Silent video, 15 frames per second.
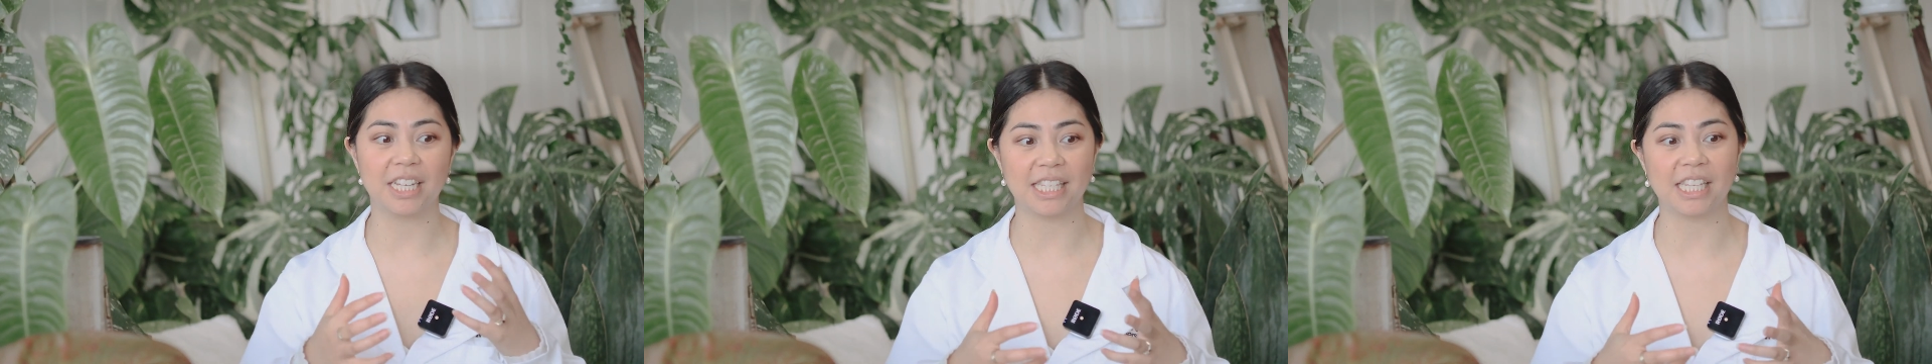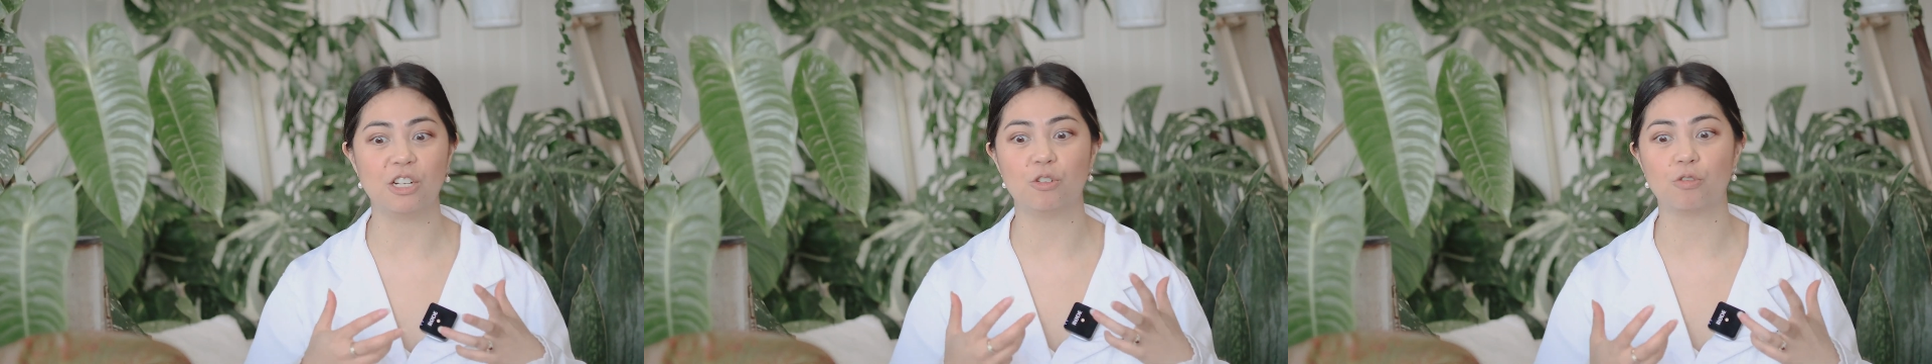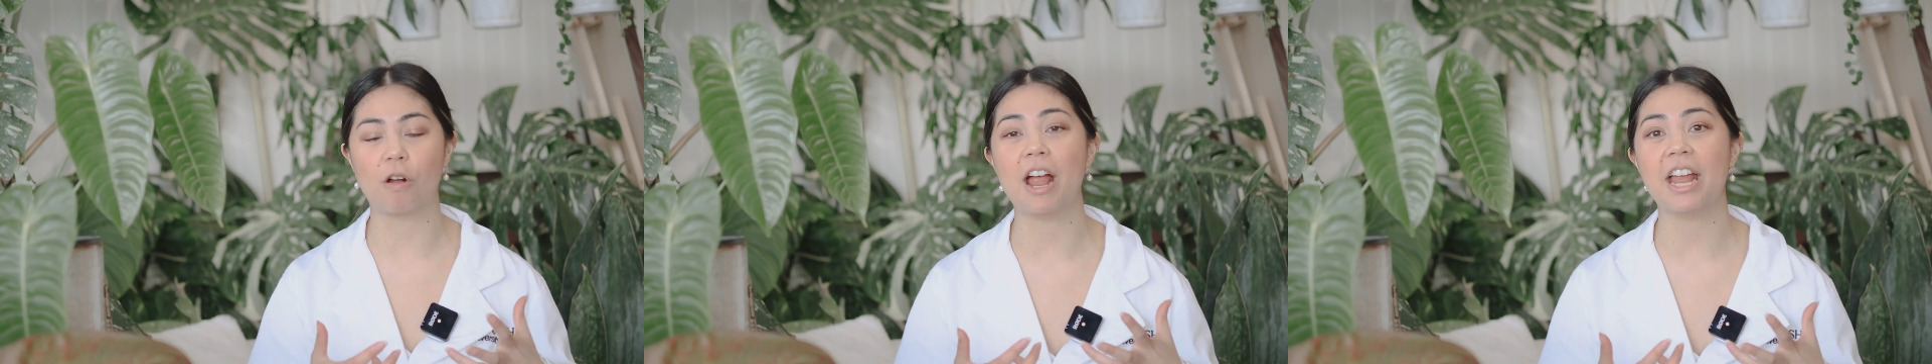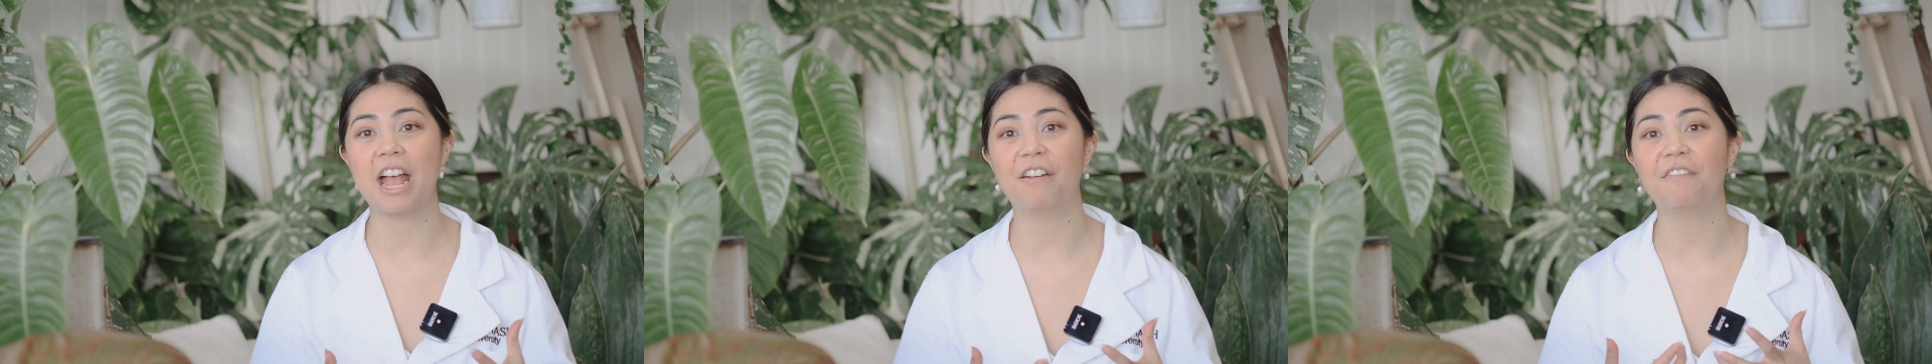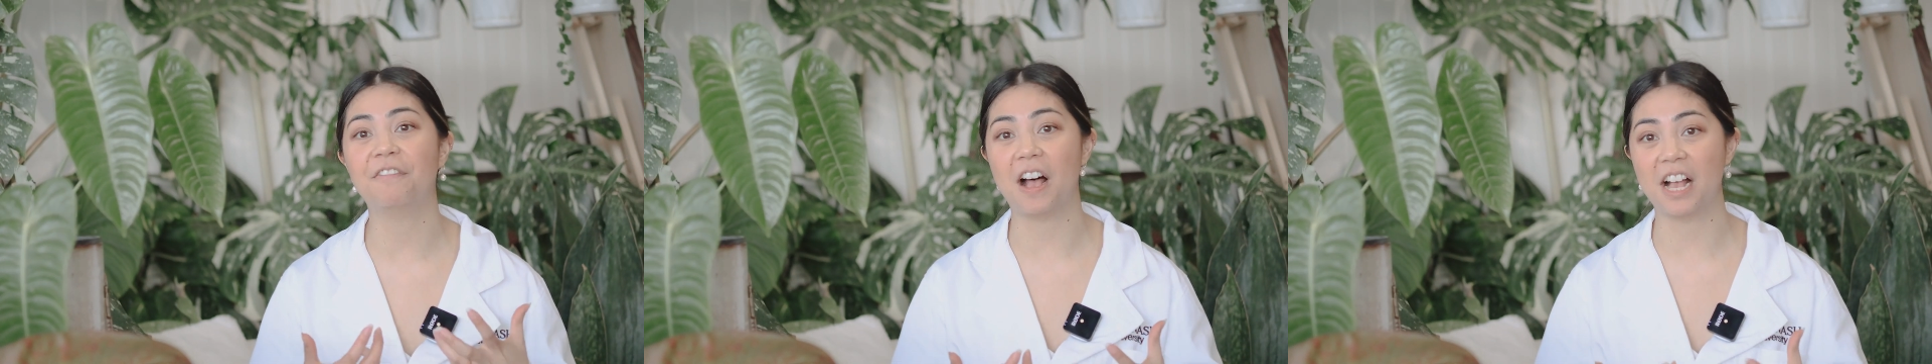doesn't dry
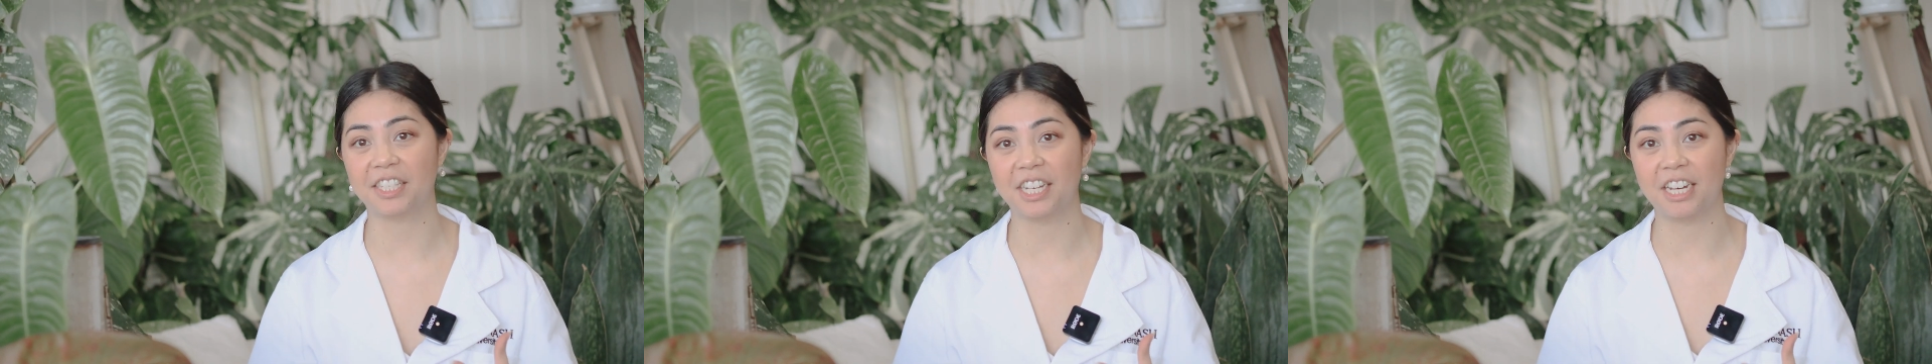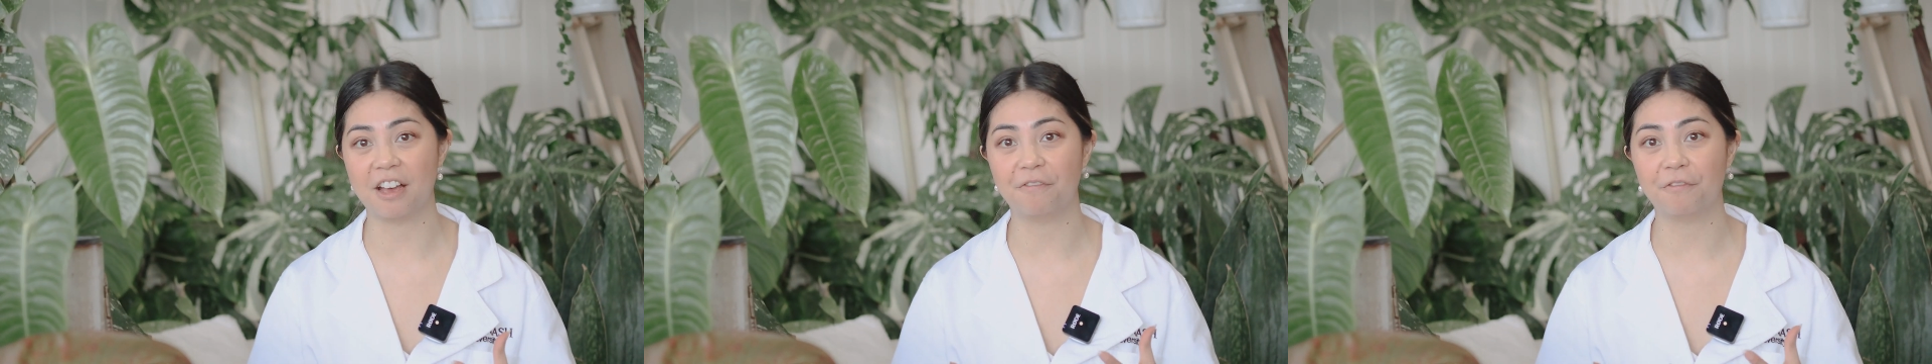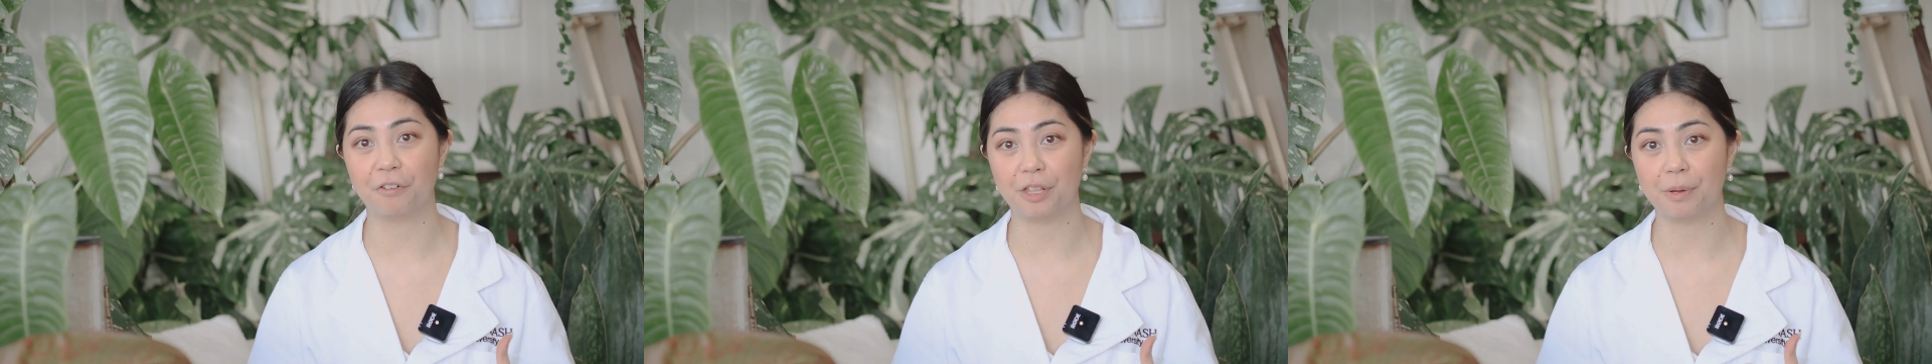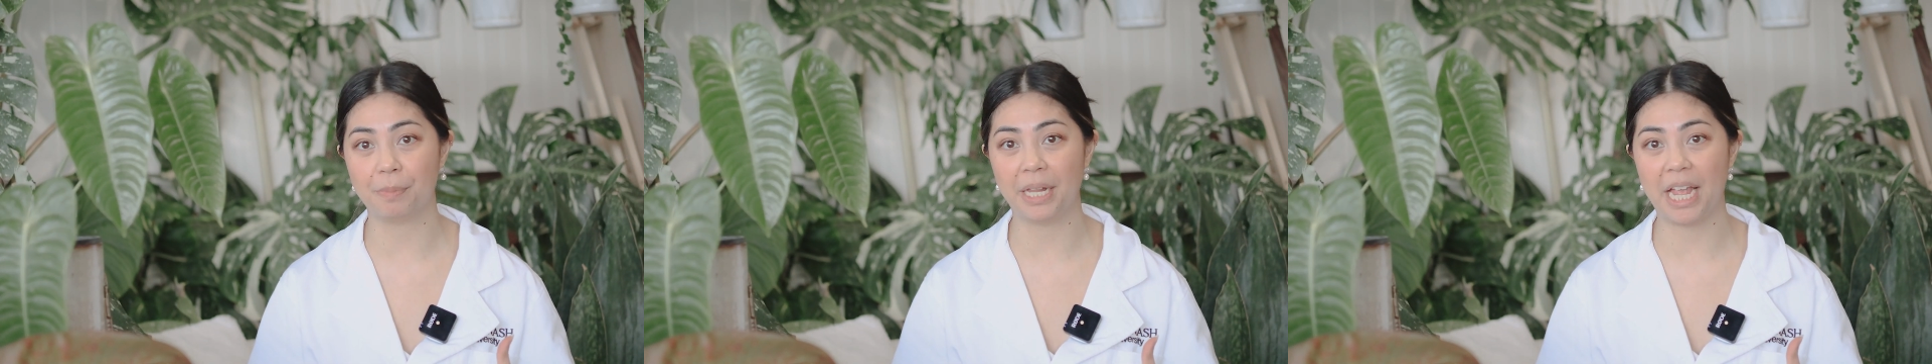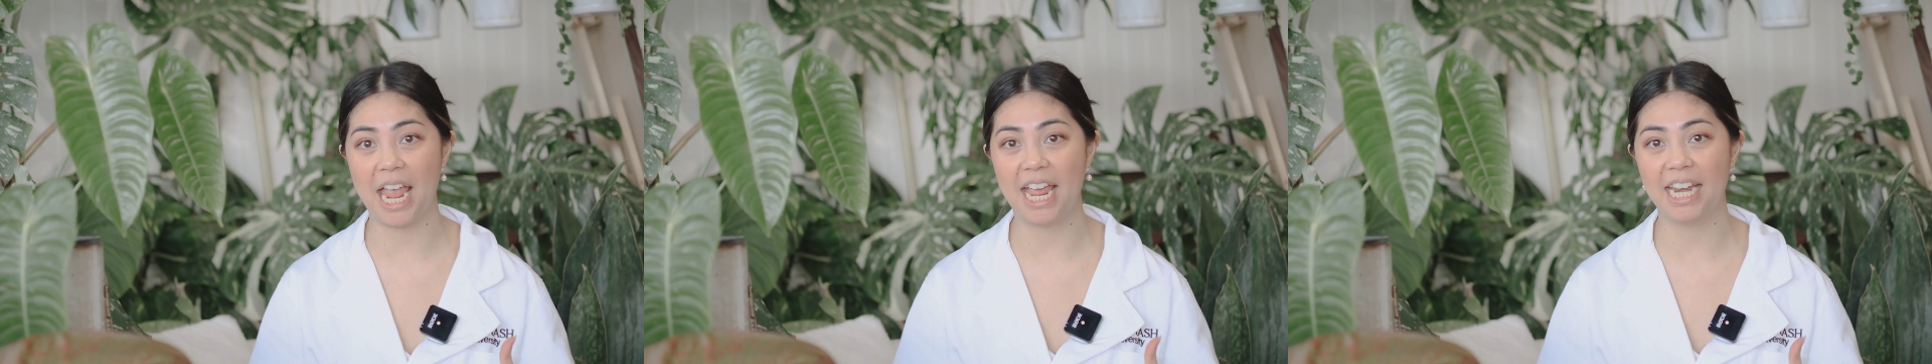out fast enough for the
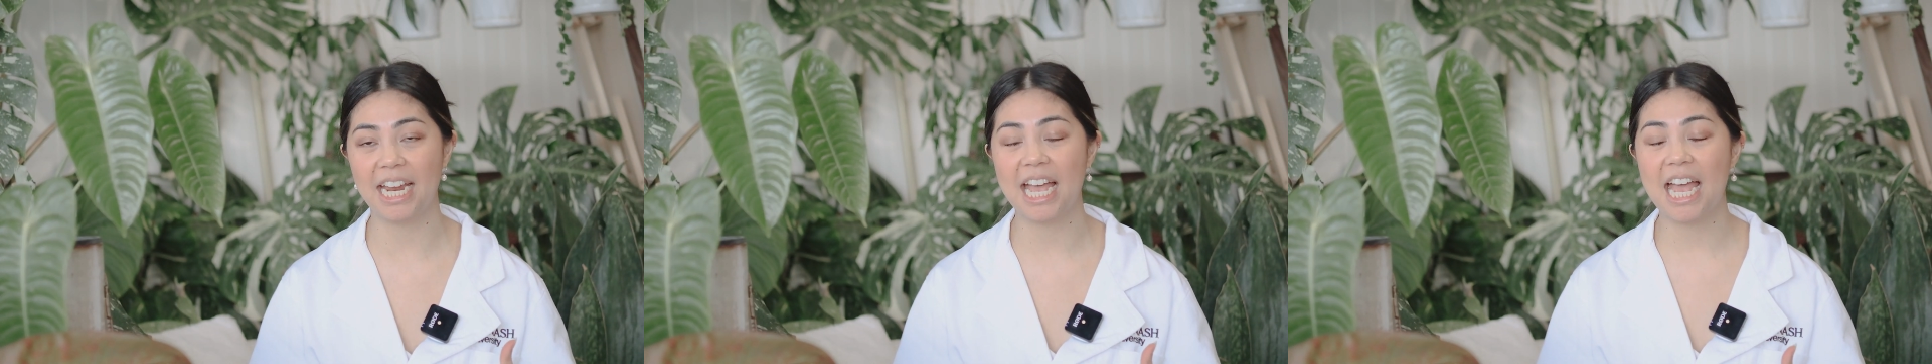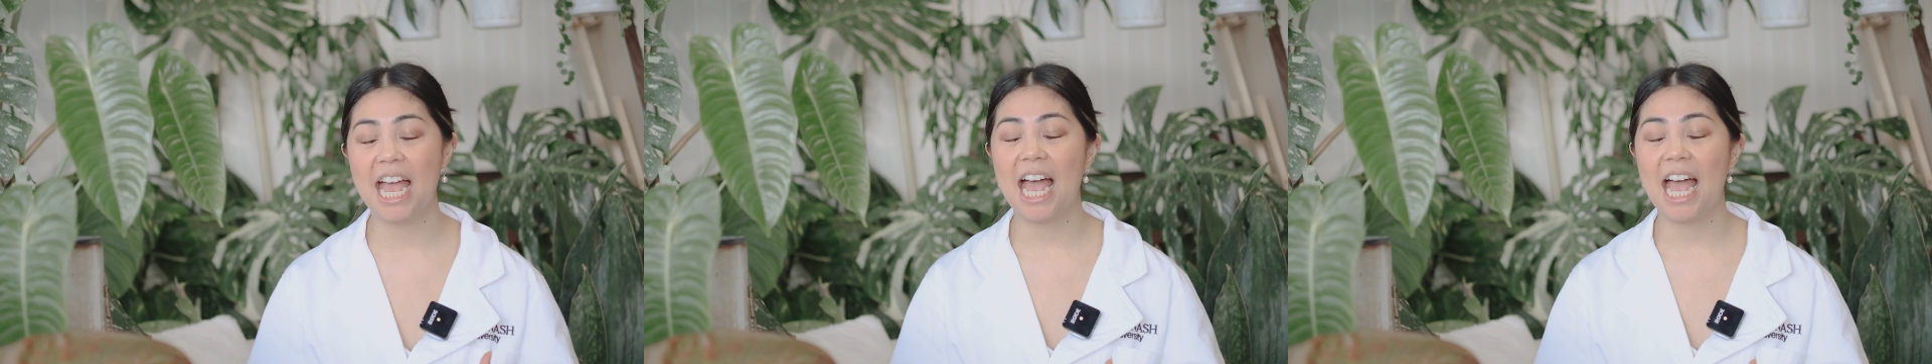plant.